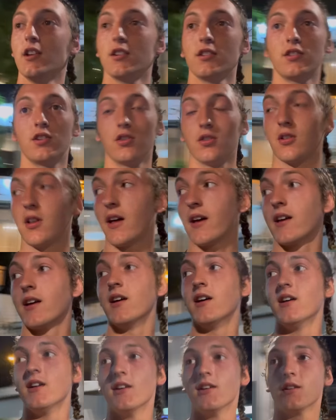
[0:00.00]
Dude, like,
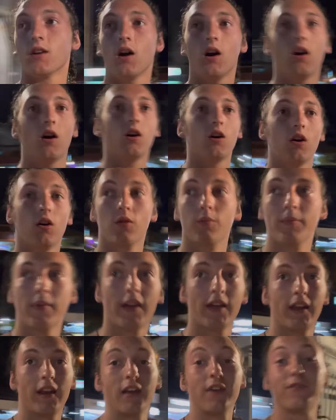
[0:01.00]
oh
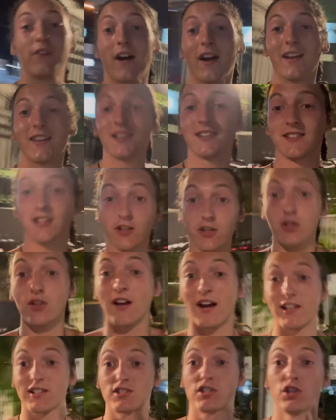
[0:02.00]
man, if I could tell you
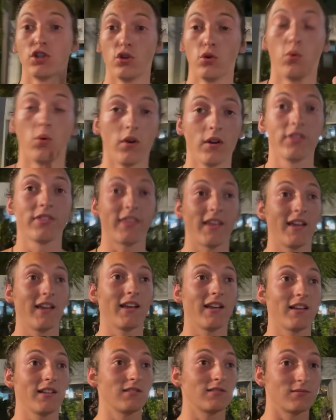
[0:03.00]
guys to do one
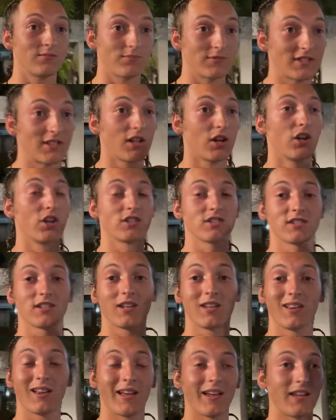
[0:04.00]
thing
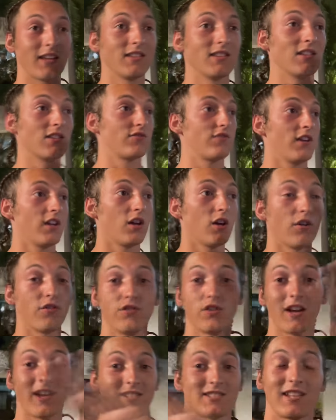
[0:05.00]
seriously, like in this video, if
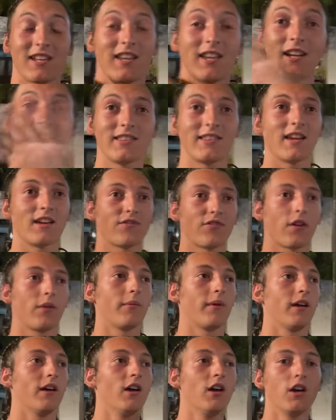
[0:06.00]
you guys take anything from
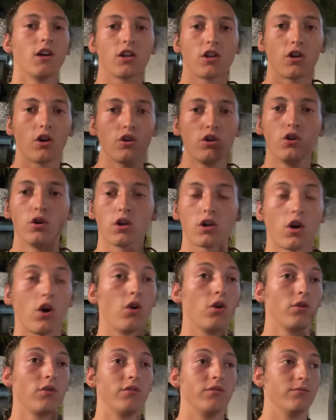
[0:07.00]
it, go do a
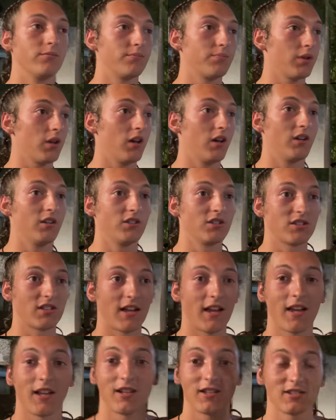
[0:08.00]
cold plunge
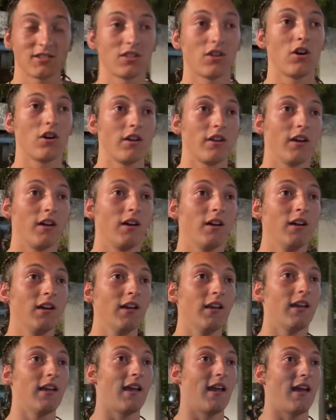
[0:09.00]
and a sauna.
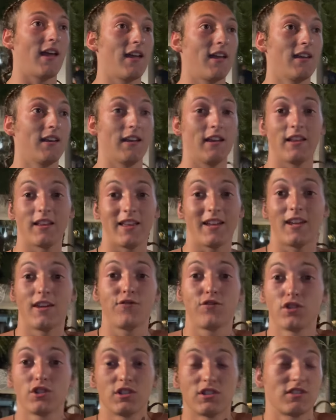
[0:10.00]
And it, like, if
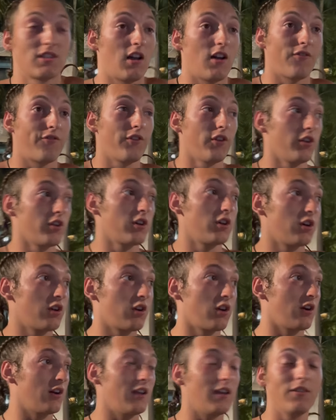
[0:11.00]
you're just not feeling good,
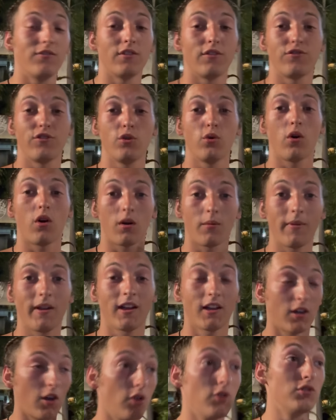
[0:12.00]
or even if you are,
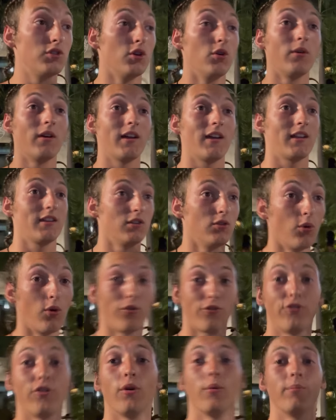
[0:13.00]
man, go do it and you will
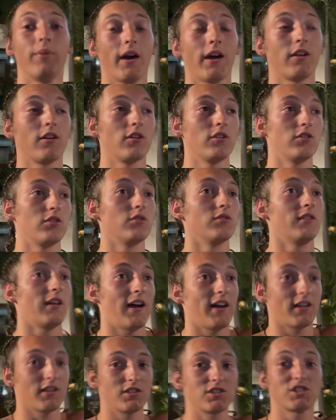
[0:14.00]
feel better, dude.
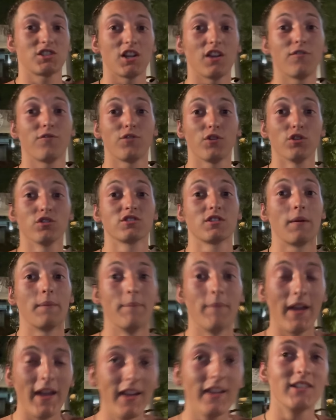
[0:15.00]
That shit feels
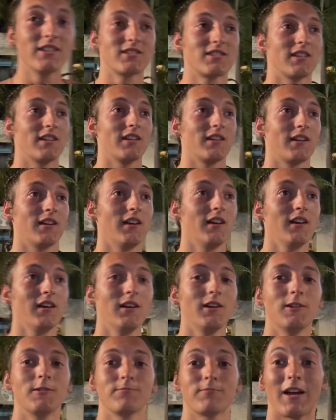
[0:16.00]
amazing.
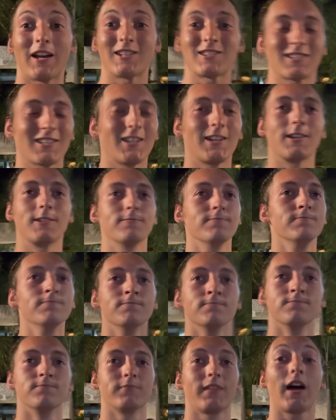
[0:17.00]
That's like,
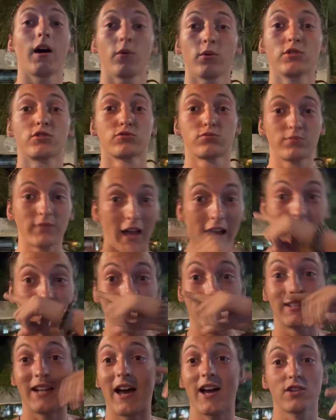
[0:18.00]
that's
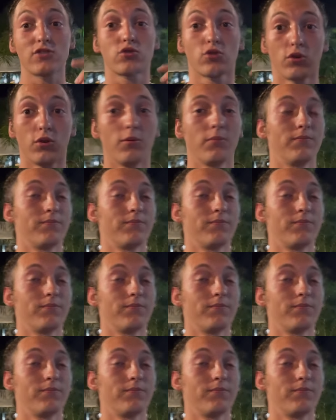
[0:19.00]
natural.